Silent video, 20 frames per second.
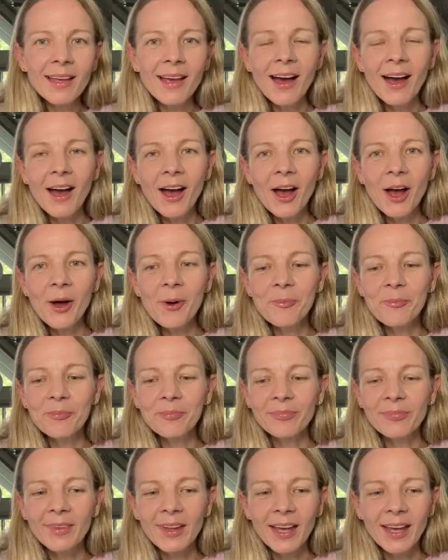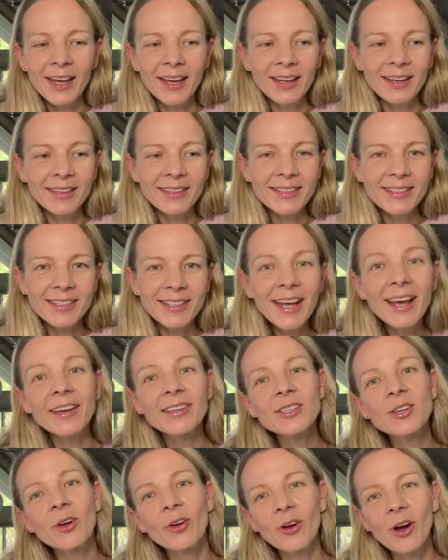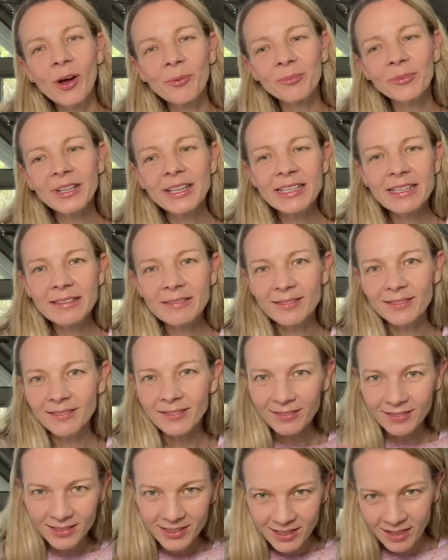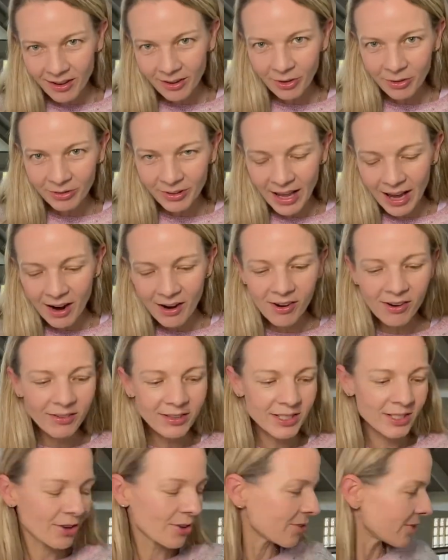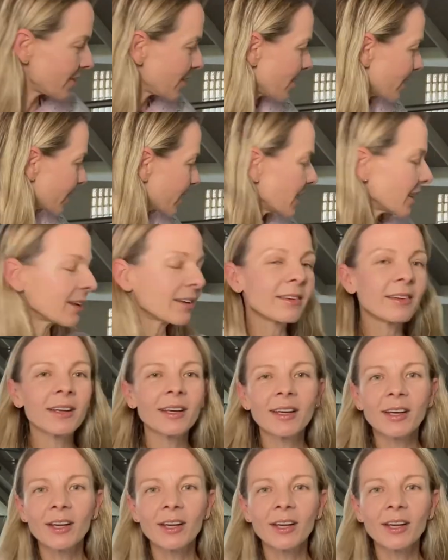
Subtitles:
So I'm going to sign off now so that I can